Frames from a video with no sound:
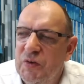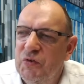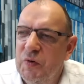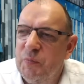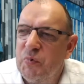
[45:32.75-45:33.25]
you
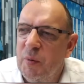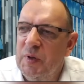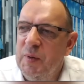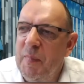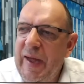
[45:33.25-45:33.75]
will probably
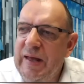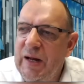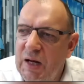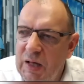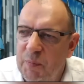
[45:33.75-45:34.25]

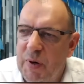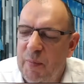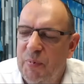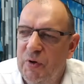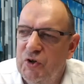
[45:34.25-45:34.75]
mainly
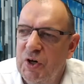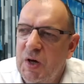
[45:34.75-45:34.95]
publish